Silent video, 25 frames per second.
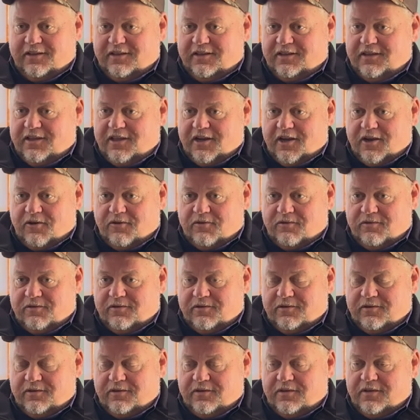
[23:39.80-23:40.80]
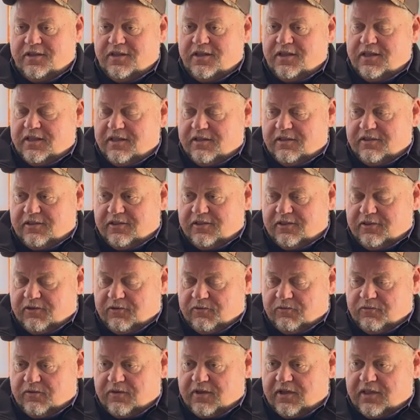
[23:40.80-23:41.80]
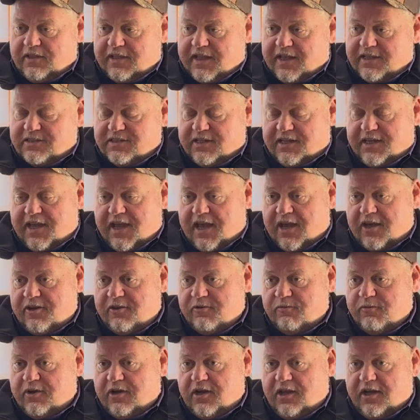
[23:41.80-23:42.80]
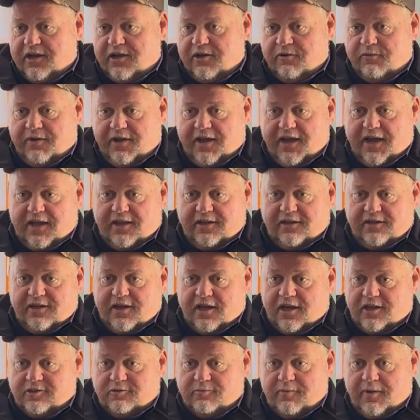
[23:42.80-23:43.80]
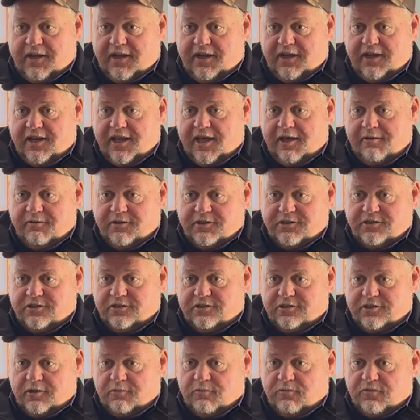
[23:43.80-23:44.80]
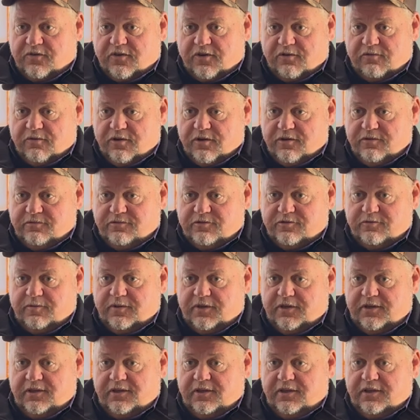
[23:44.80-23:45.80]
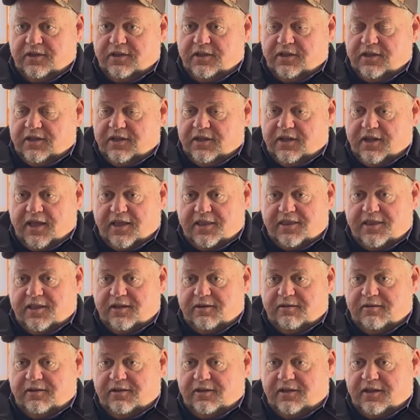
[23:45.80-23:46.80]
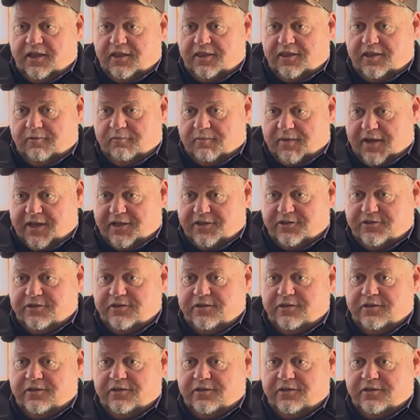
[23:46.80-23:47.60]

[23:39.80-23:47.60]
You know, as a county, we're lucky. We got cosmetic damage to some of our roofs, but nothing major.